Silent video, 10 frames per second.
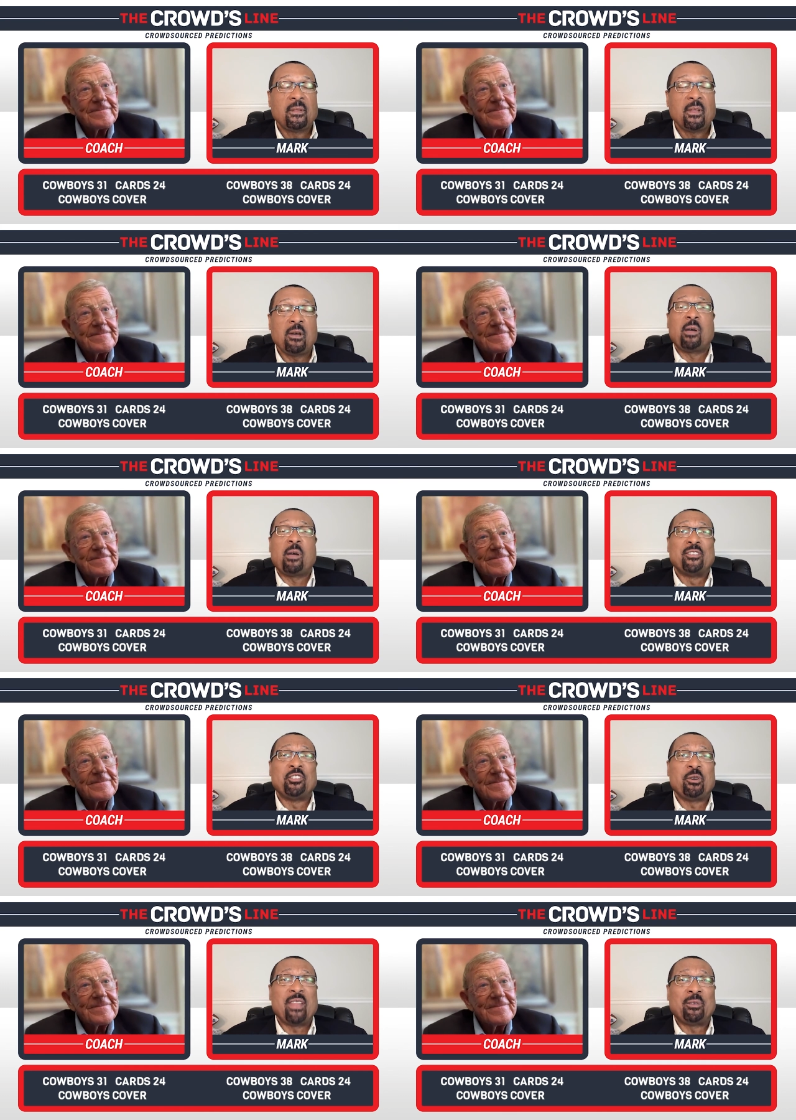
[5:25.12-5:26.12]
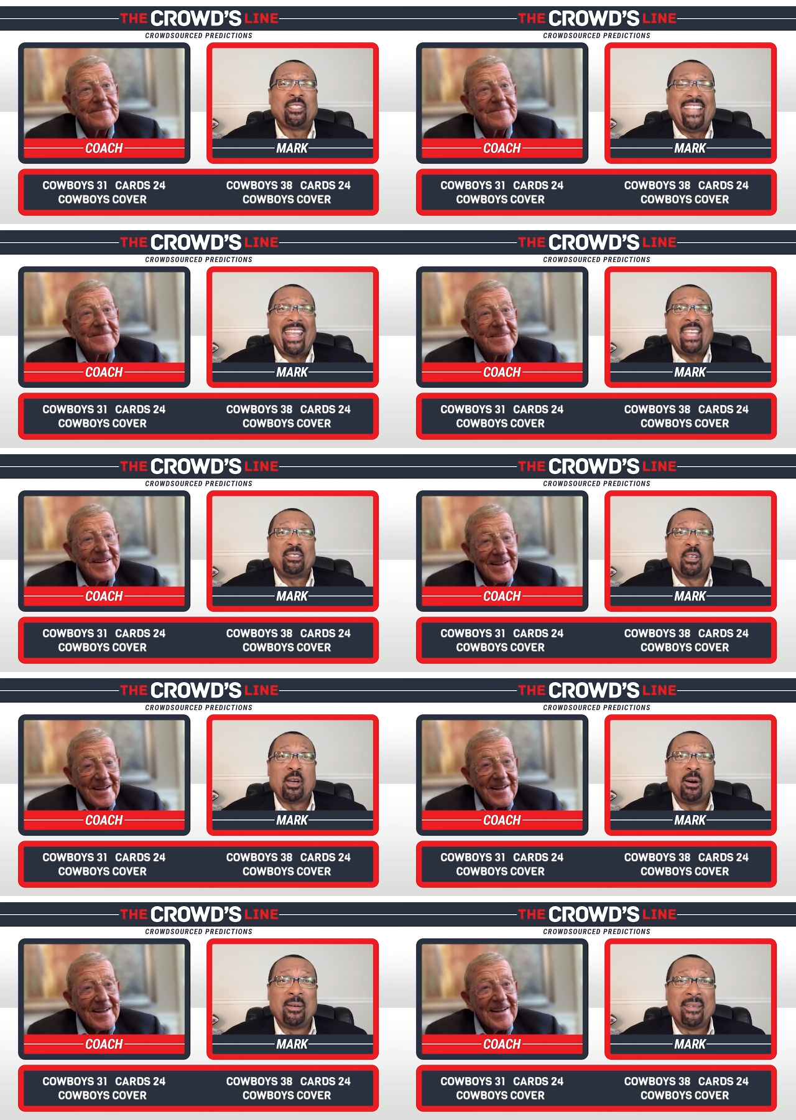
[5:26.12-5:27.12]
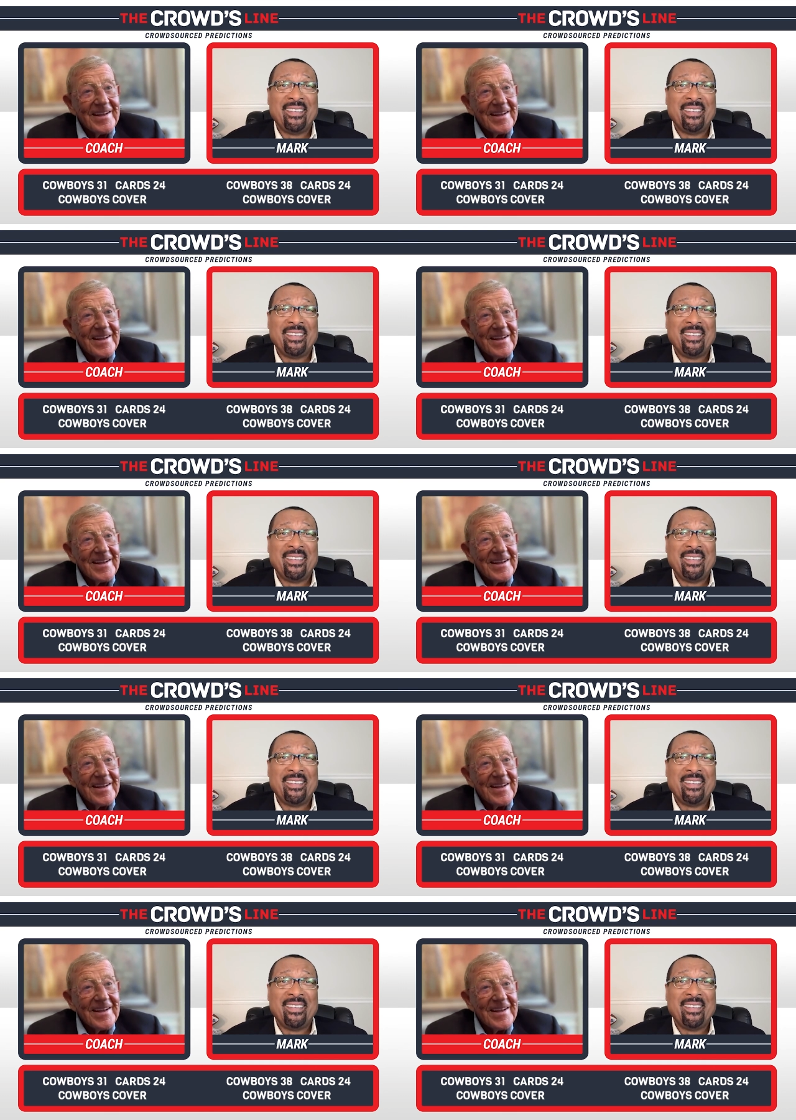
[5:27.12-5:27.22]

Speaker 1: Oh, come on, Jerry. That was decades ago.